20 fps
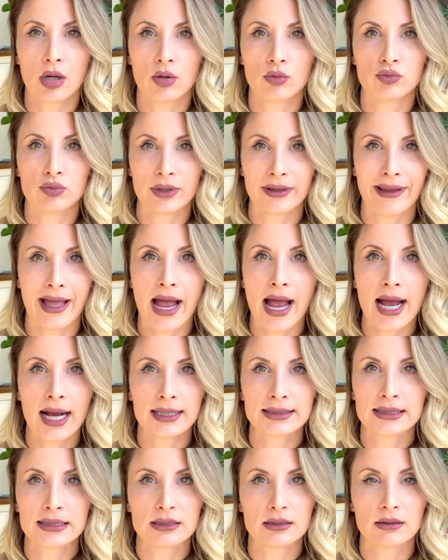
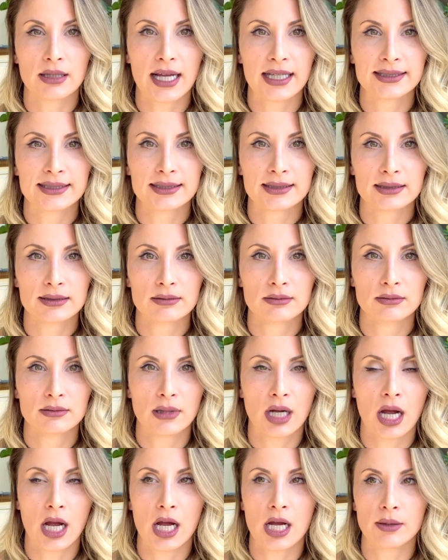relaxed, less
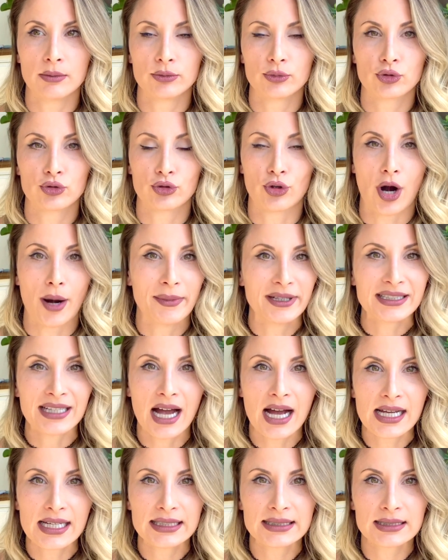
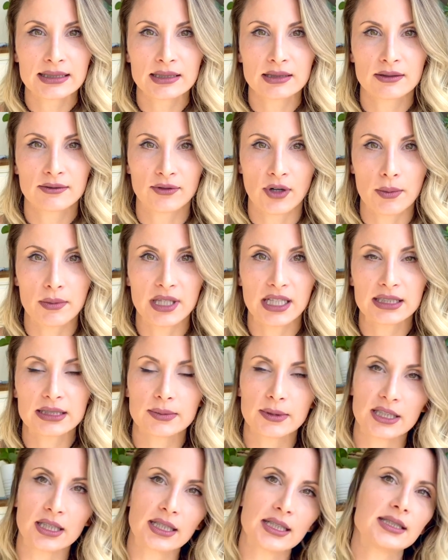traumatized from the
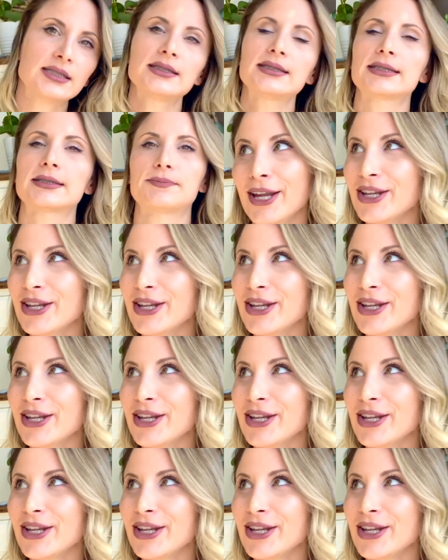experience.